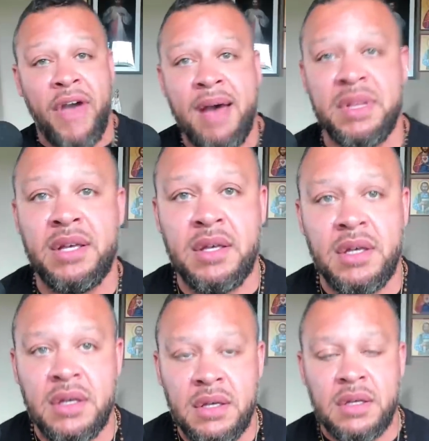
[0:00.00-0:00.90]
family.
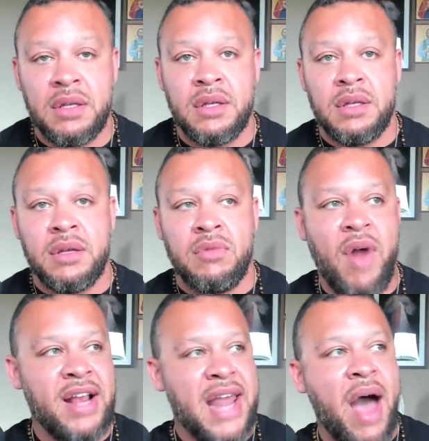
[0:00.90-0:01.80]

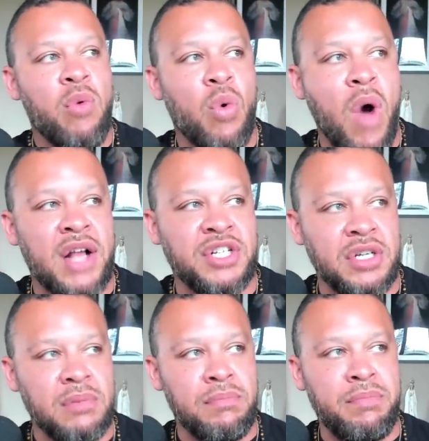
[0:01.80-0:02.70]
Right now, we're
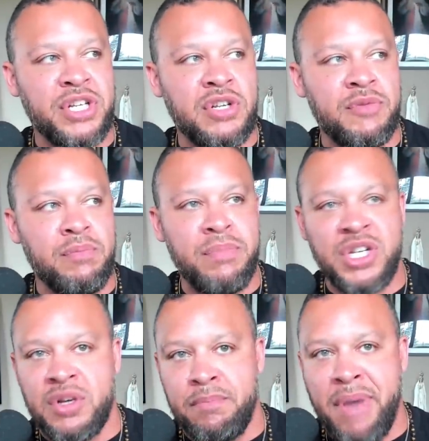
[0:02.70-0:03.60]
watching Bishop
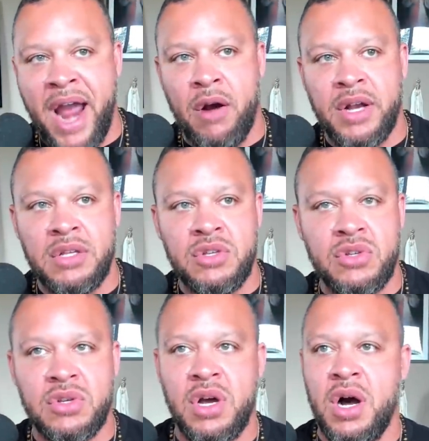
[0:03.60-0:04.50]
Bishop
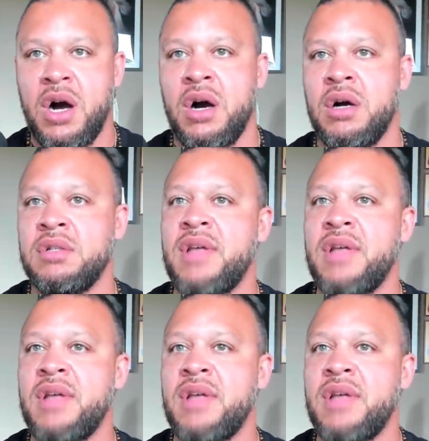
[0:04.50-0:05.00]
Barron's uh,